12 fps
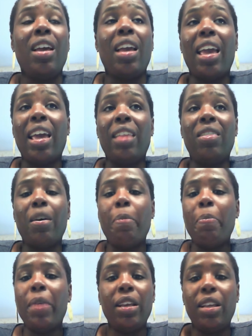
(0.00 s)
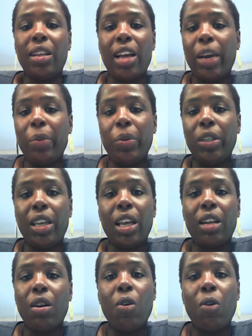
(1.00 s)
And the minute I would
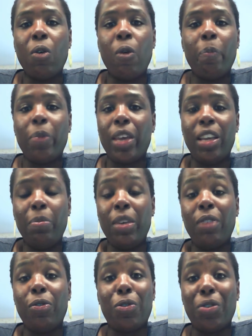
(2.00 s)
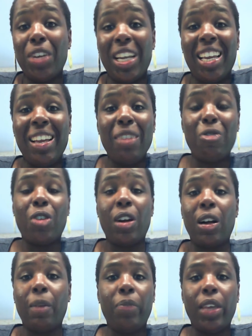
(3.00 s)
get home and be free
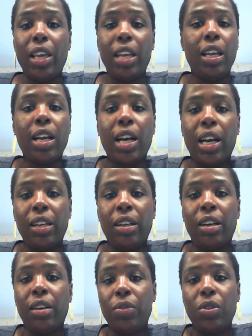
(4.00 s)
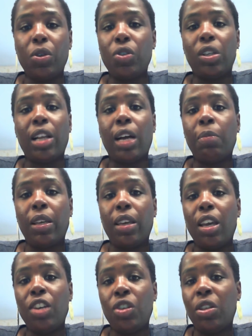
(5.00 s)
from any kind of social
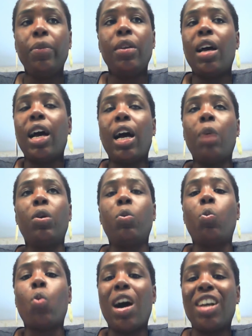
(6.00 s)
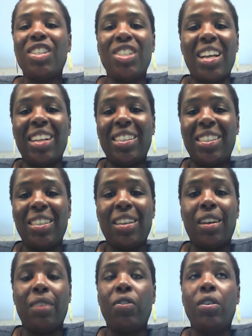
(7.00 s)
obligation, I would wash that
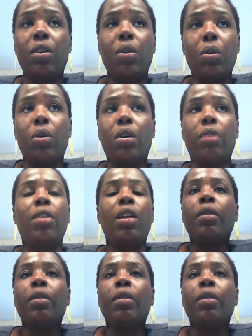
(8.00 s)
stuff off.